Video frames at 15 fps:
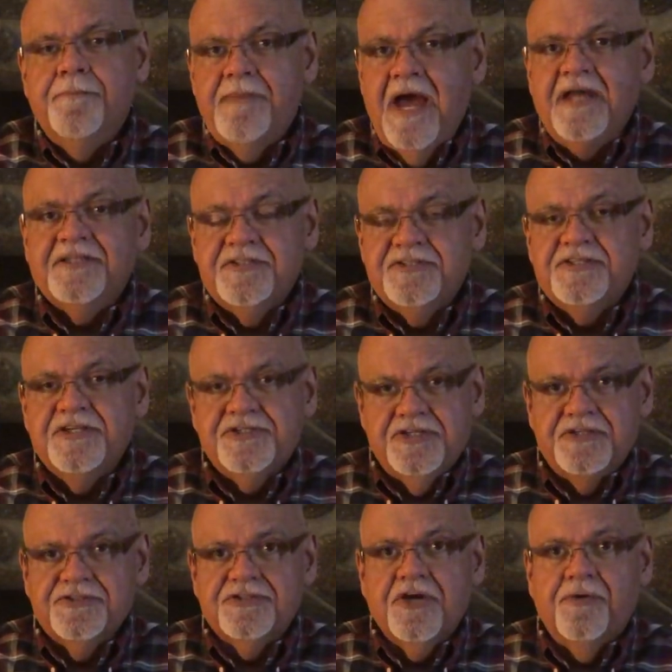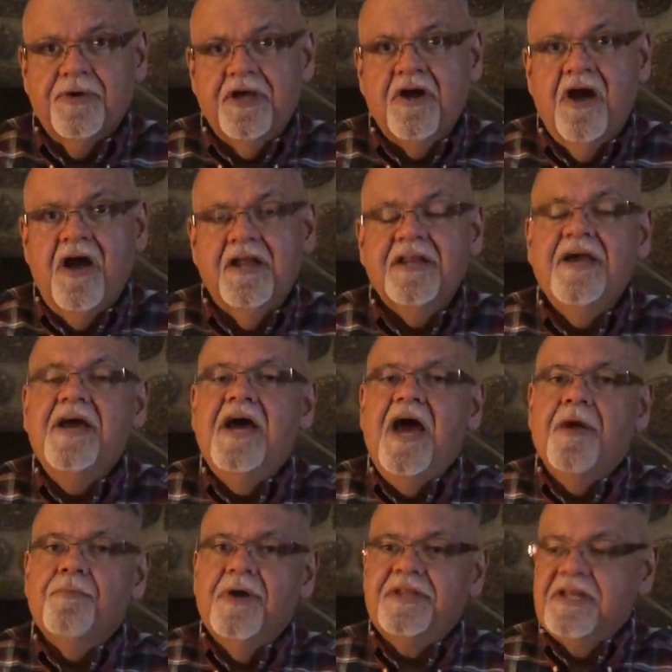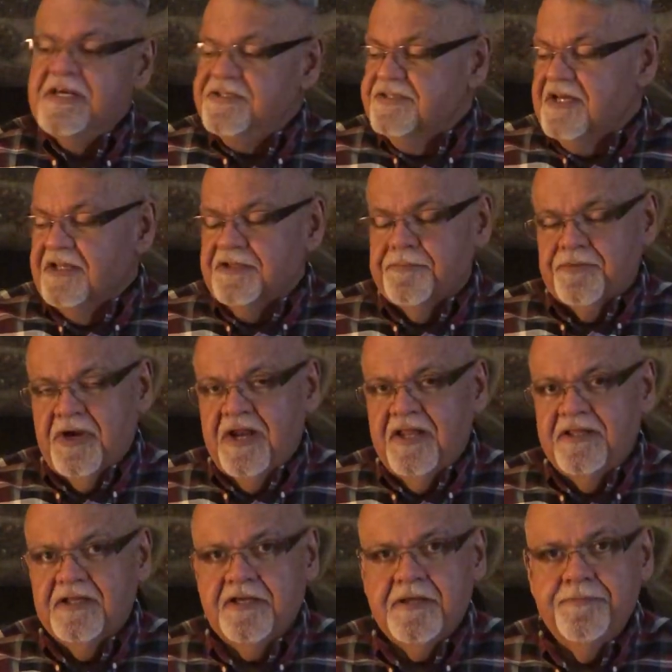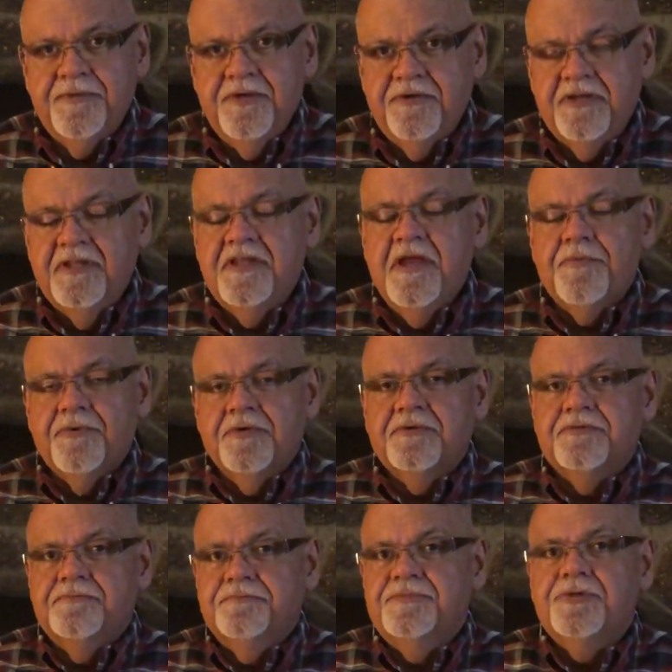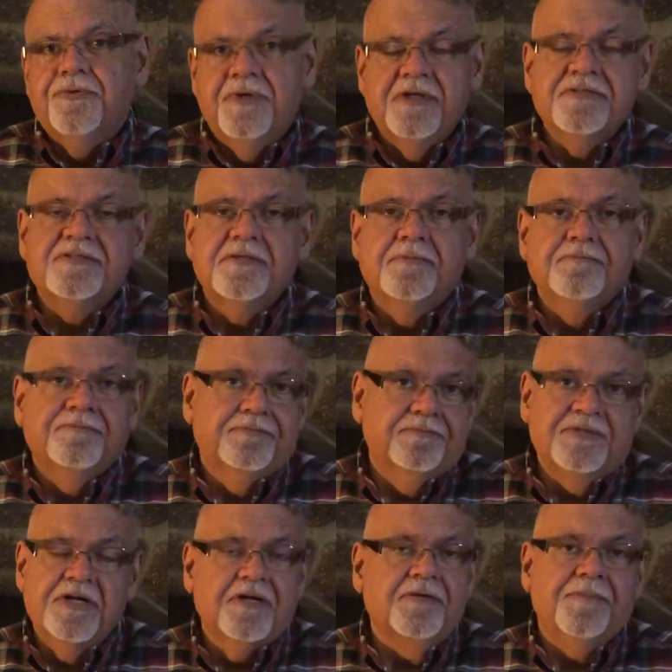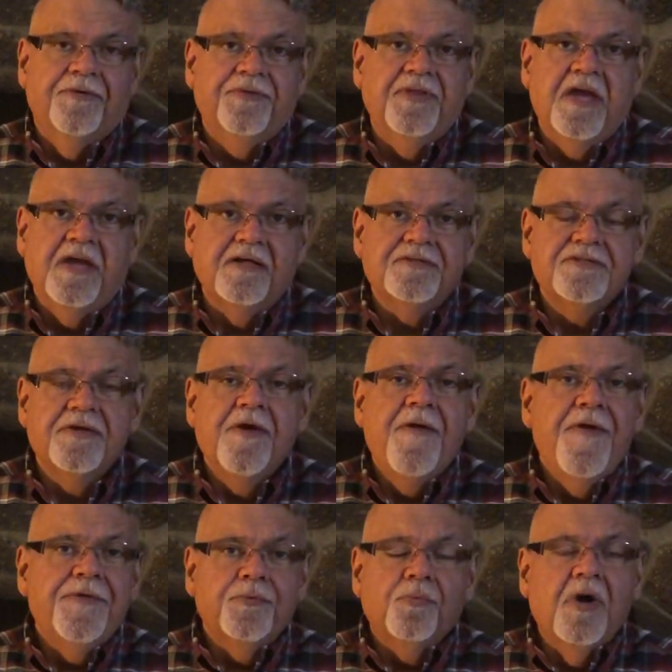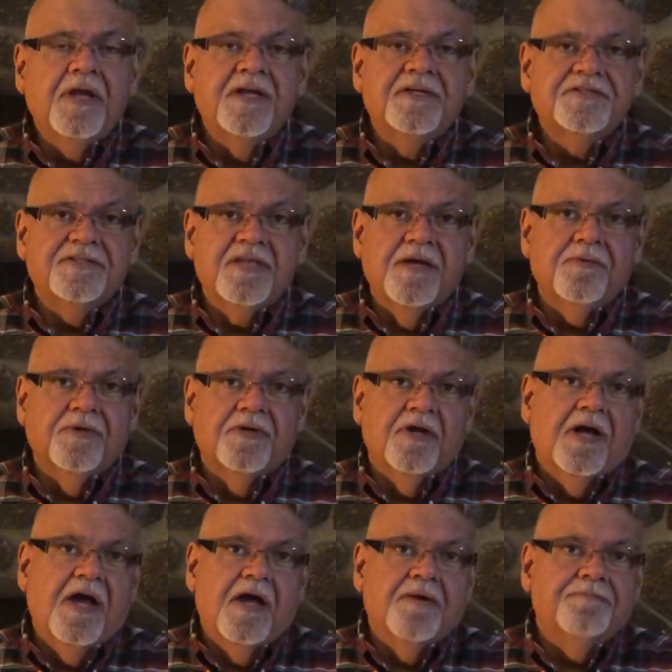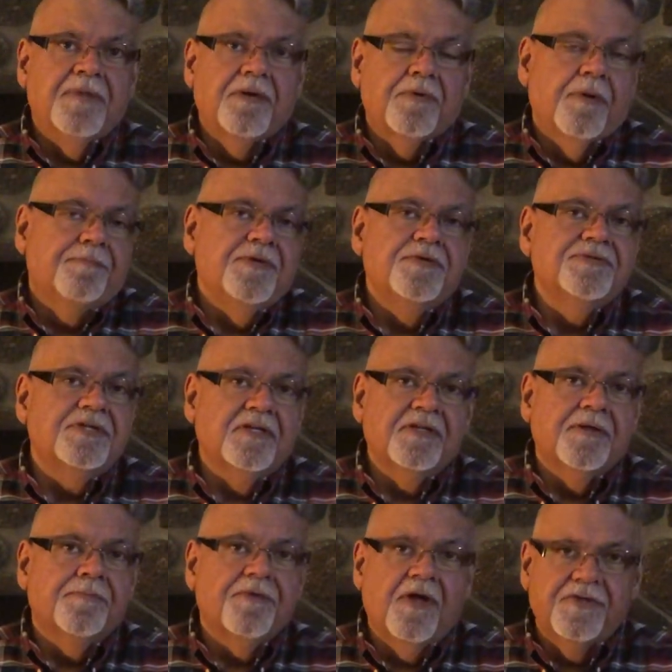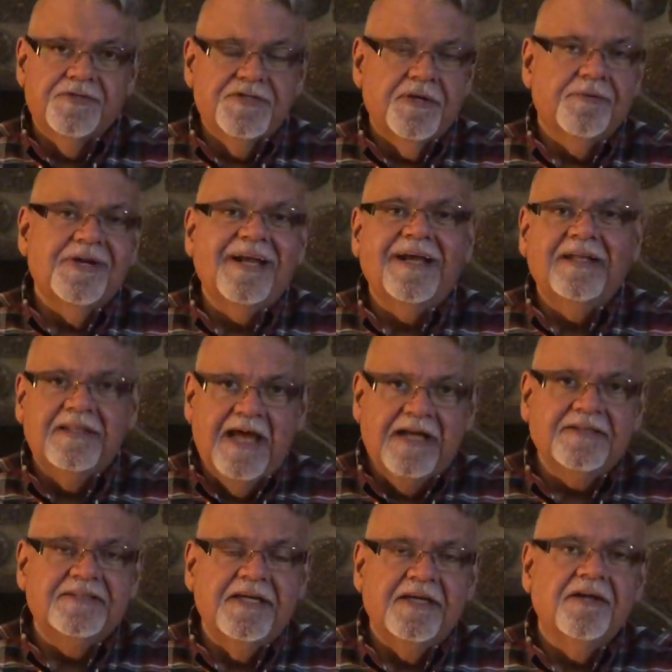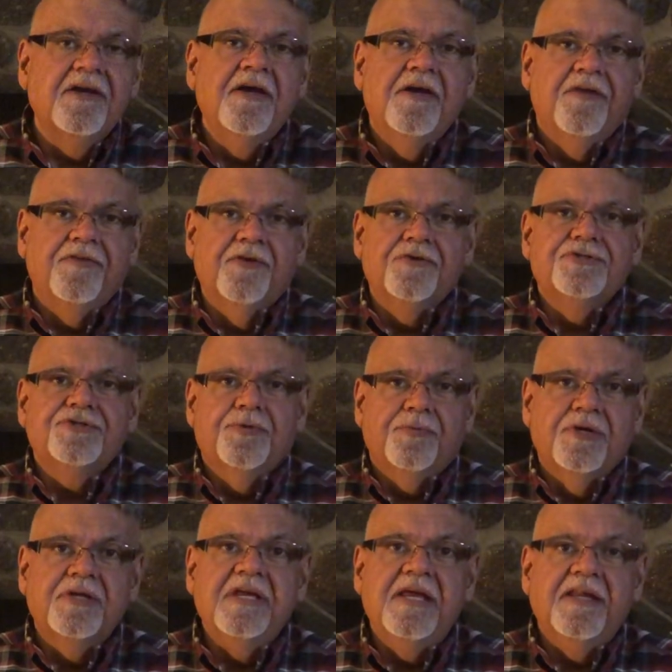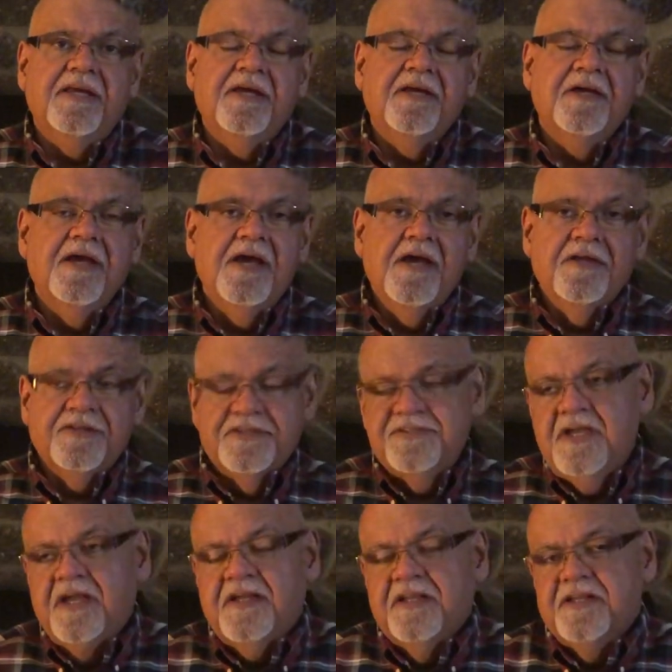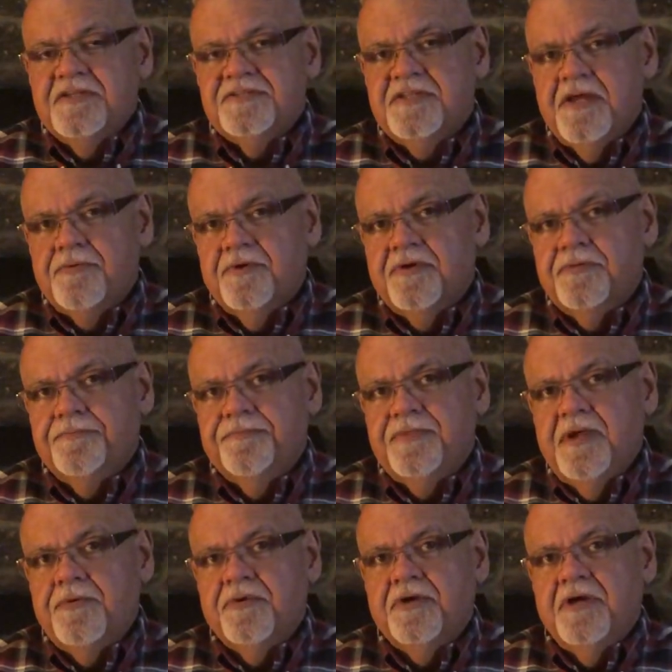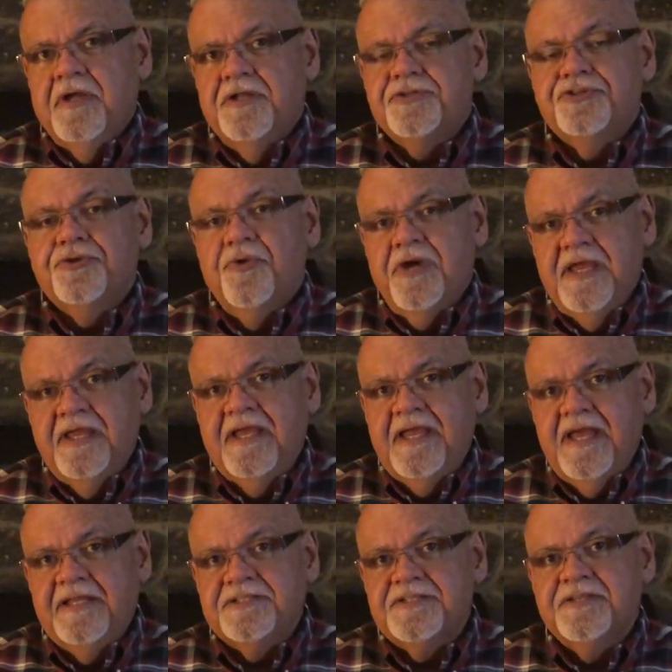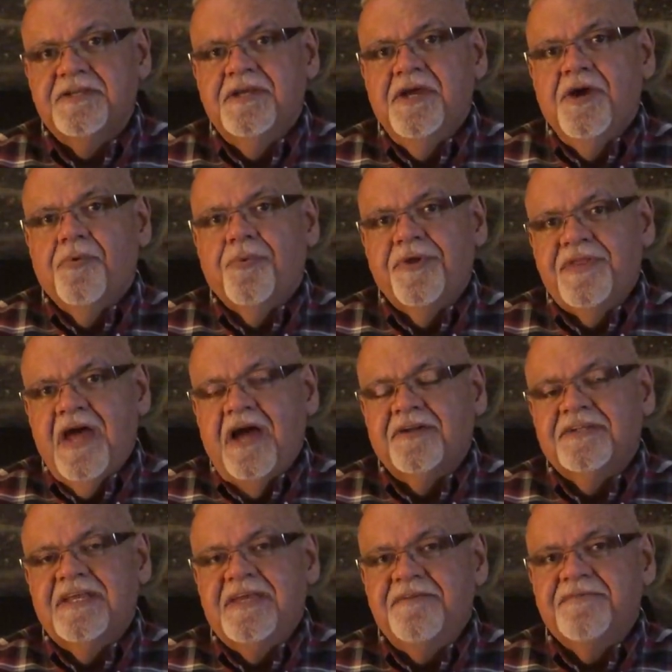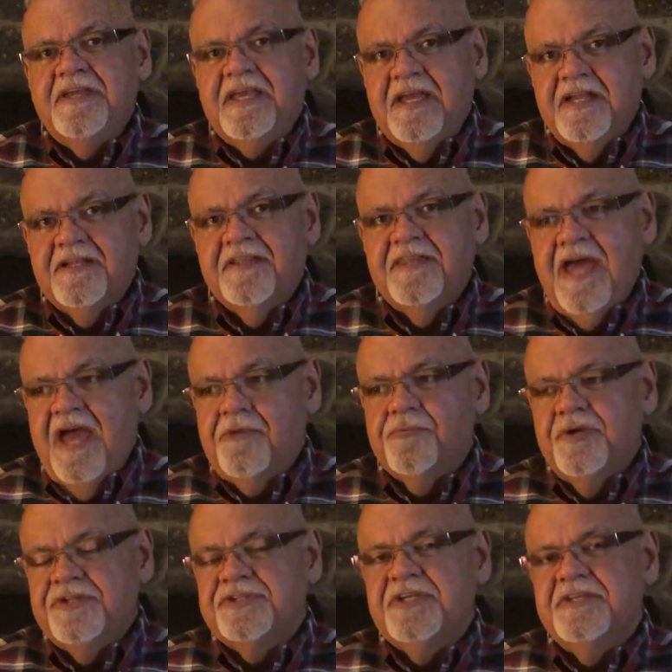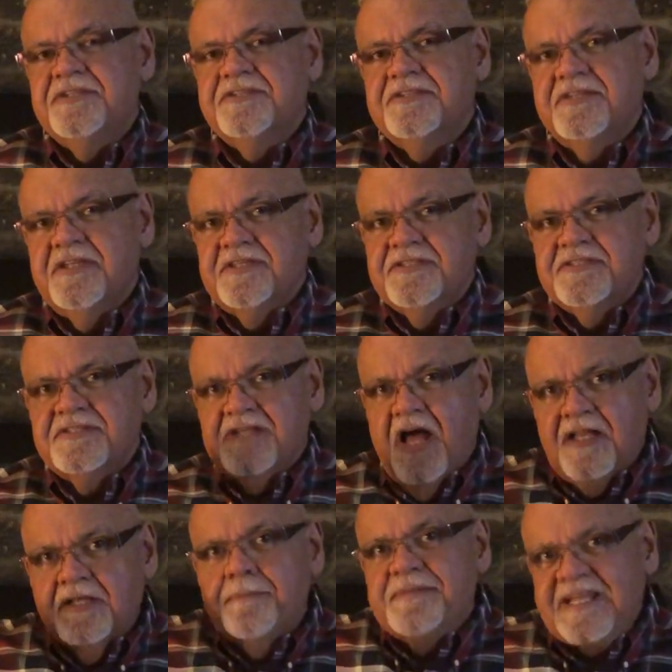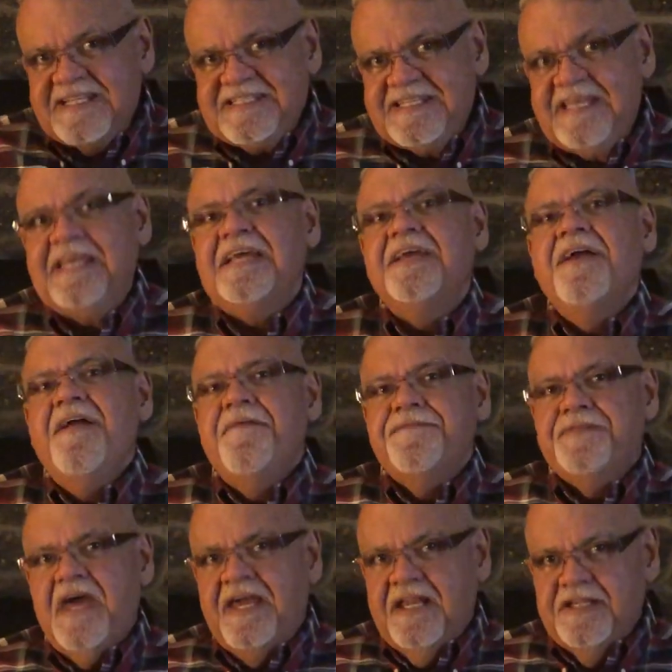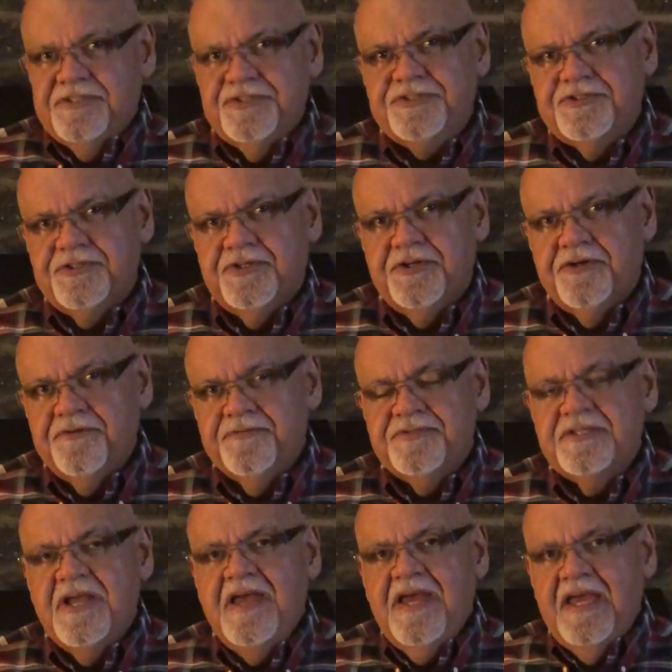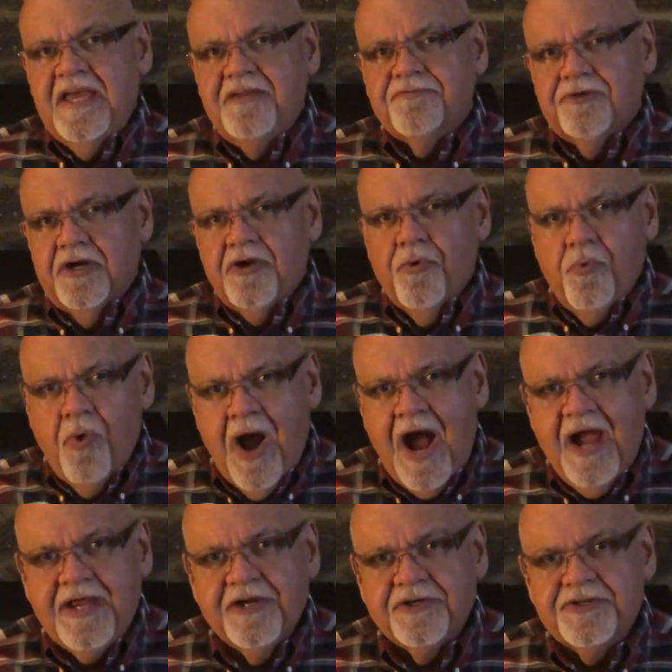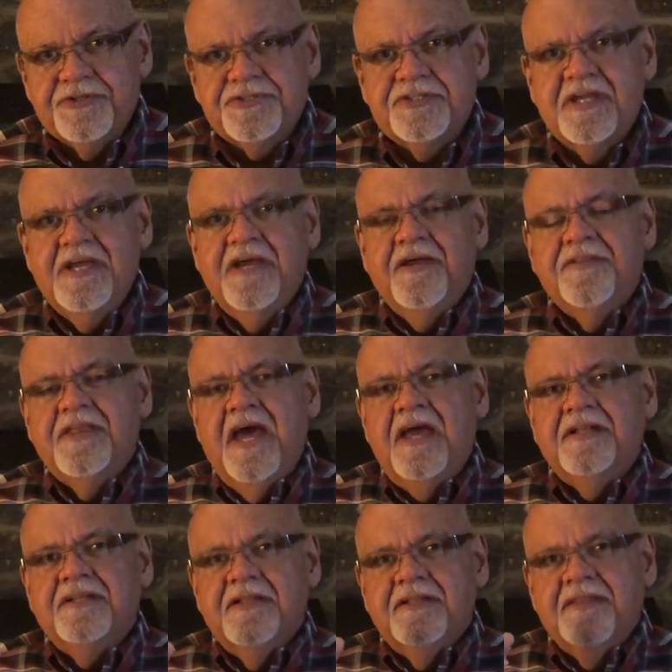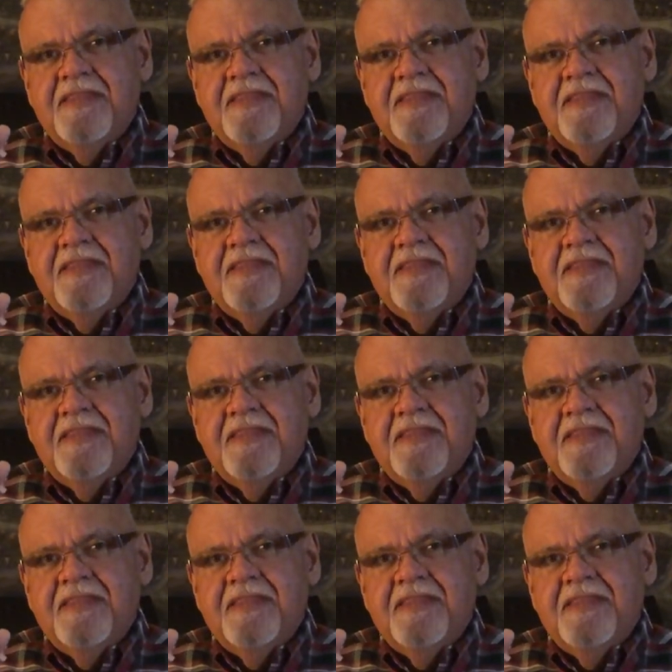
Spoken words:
bad decisions going on. And when they celebrated the communion, they were doing some terrible things. One is they were abusing their brothers. They were neglecting those who were needy. The second is they were enjoying it without giving it that which is the solemnity that it deserves. It requires that